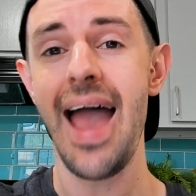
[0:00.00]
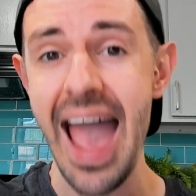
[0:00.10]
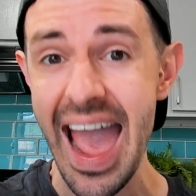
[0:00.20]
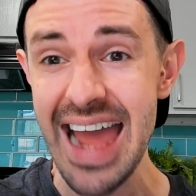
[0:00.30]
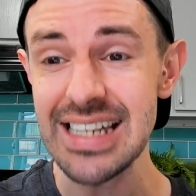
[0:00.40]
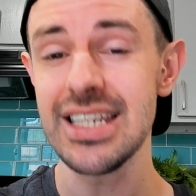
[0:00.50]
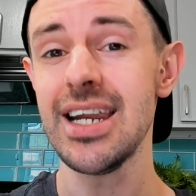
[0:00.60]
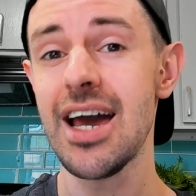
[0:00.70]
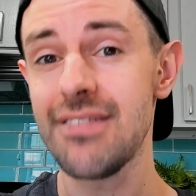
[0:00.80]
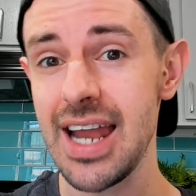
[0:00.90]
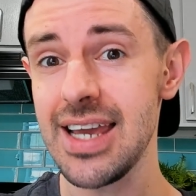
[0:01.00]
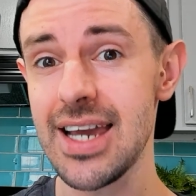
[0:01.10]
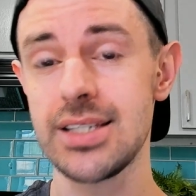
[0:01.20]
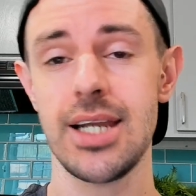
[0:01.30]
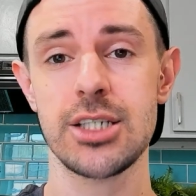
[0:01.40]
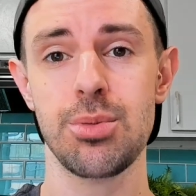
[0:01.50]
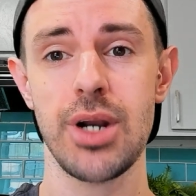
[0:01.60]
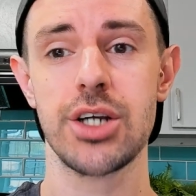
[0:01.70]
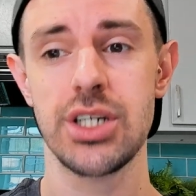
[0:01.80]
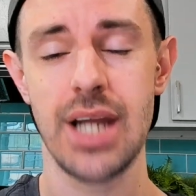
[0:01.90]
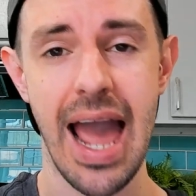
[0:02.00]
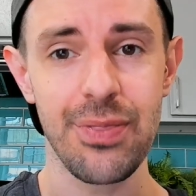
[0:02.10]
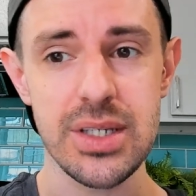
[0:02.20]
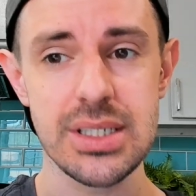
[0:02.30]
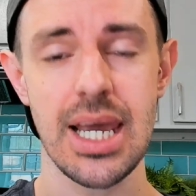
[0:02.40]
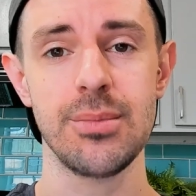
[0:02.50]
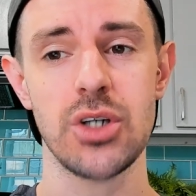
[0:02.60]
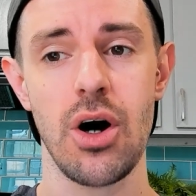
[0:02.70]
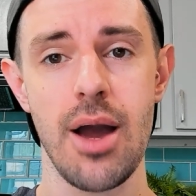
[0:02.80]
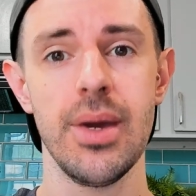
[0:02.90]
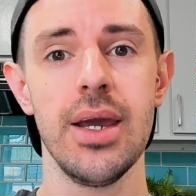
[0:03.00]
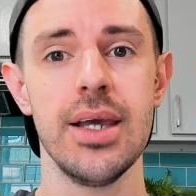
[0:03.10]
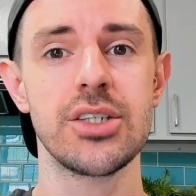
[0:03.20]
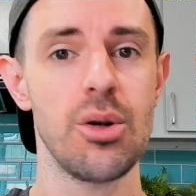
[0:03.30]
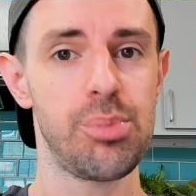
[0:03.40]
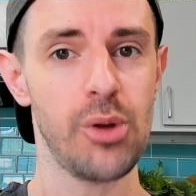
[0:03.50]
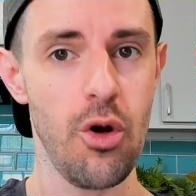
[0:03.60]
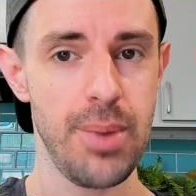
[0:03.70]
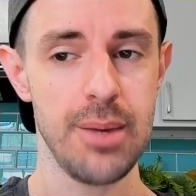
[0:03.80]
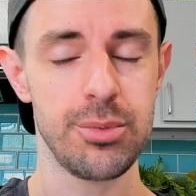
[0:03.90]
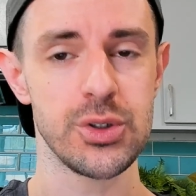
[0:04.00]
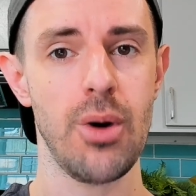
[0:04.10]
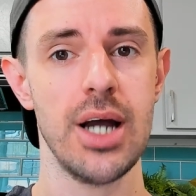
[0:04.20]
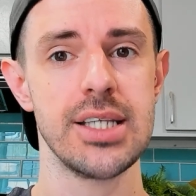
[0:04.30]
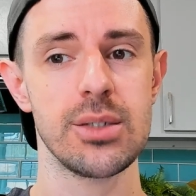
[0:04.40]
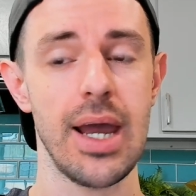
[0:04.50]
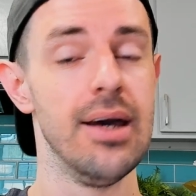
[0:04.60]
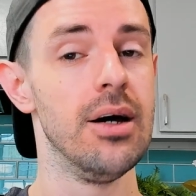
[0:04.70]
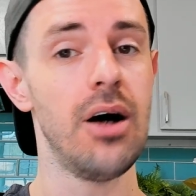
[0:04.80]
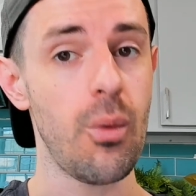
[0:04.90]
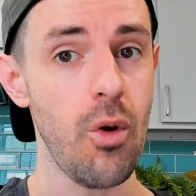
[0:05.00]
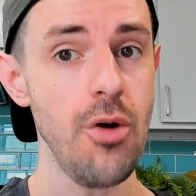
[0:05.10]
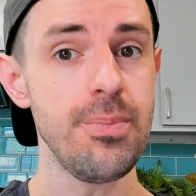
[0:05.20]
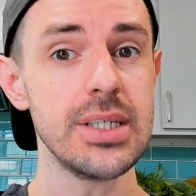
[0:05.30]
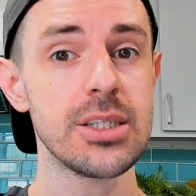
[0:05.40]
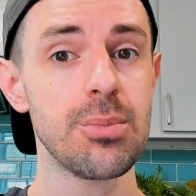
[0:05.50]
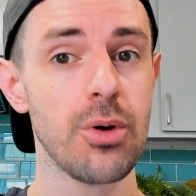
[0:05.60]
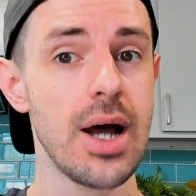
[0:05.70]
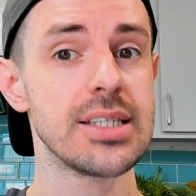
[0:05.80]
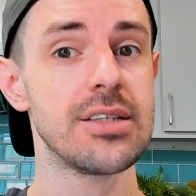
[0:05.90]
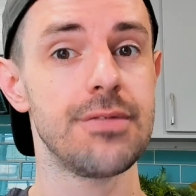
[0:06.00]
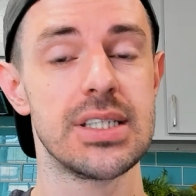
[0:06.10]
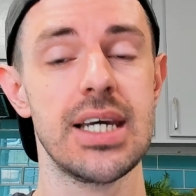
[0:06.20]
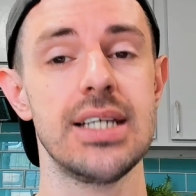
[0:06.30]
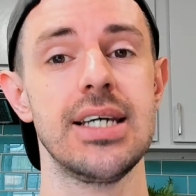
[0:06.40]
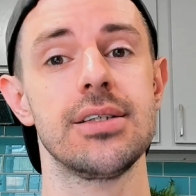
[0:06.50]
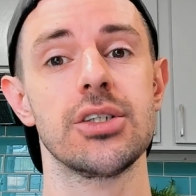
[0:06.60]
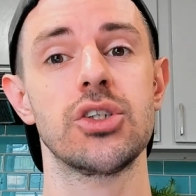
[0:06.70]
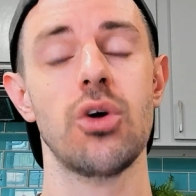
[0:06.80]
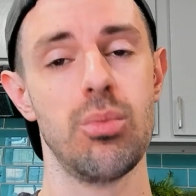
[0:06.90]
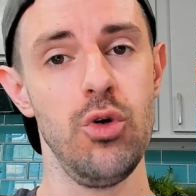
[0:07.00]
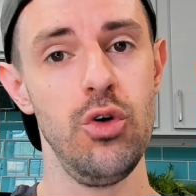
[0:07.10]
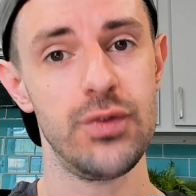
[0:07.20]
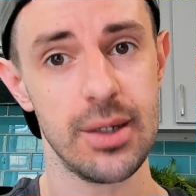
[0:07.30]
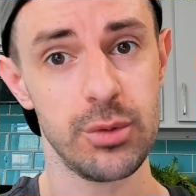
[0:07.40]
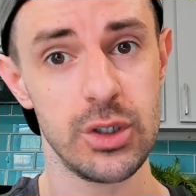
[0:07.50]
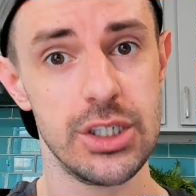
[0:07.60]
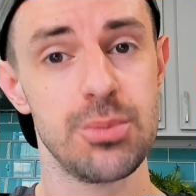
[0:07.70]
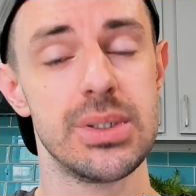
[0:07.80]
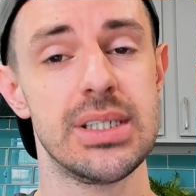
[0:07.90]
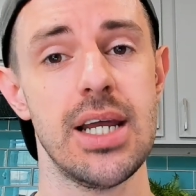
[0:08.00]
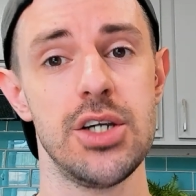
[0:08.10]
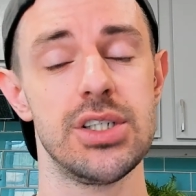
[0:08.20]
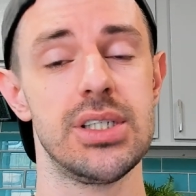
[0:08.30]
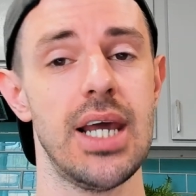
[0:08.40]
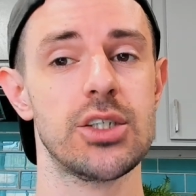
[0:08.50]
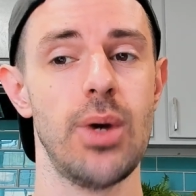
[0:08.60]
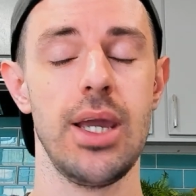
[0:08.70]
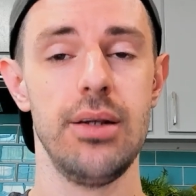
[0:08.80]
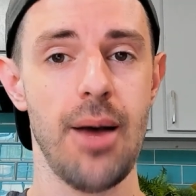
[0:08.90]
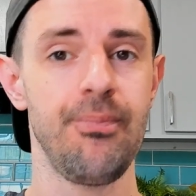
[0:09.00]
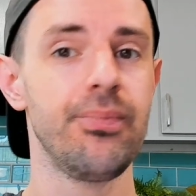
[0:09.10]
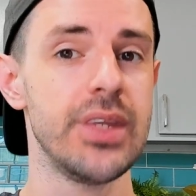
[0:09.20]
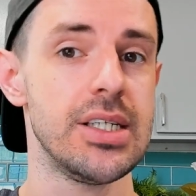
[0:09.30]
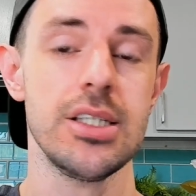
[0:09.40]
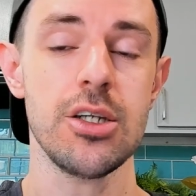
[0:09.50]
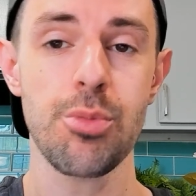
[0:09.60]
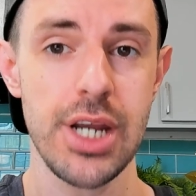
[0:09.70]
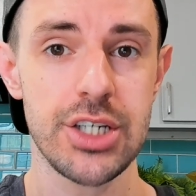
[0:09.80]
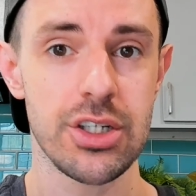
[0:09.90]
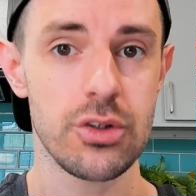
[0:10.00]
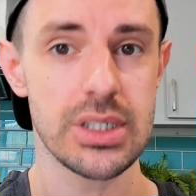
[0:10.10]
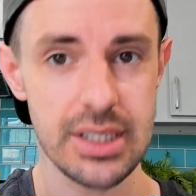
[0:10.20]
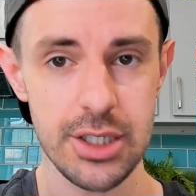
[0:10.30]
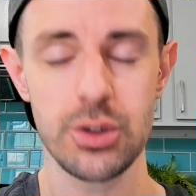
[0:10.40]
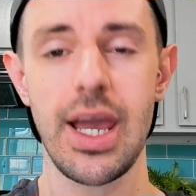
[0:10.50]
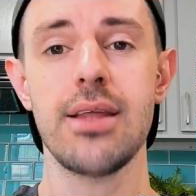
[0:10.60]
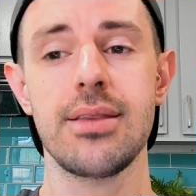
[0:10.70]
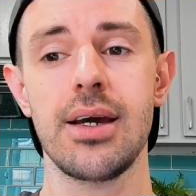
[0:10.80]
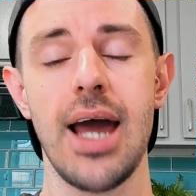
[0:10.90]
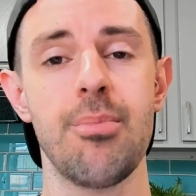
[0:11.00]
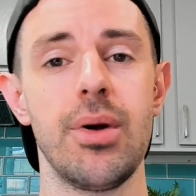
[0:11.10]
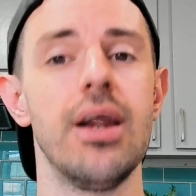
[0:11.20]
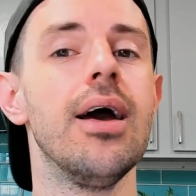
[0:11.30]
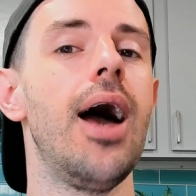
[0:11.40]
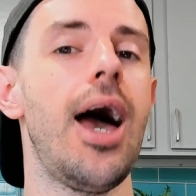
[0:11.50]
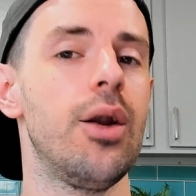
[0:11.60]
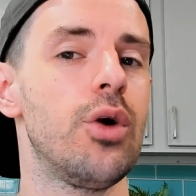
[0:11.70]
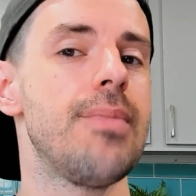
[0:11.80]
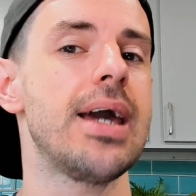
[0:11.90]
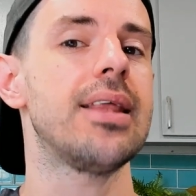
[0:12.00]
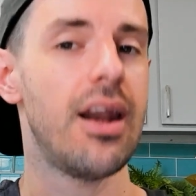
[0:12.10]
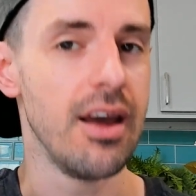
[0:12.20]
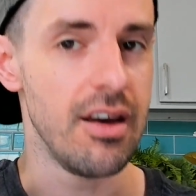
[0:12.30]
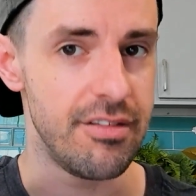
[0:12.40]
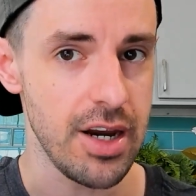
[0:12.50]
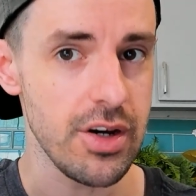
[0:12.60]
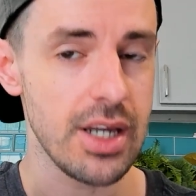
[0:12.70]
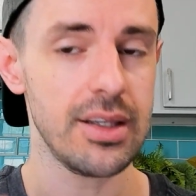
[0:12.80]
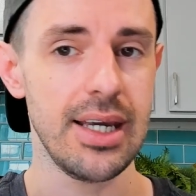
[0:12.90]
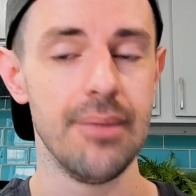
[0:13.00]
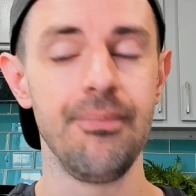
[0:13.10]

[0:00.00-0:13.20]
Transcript: and didn't have any S and X production at the same time is going to blow people's minds away. I won't be surprised if we see Tesla stock move double digit percentages next week. Now, this isn't a prediction because literally anything could happen and I want to make that very clear.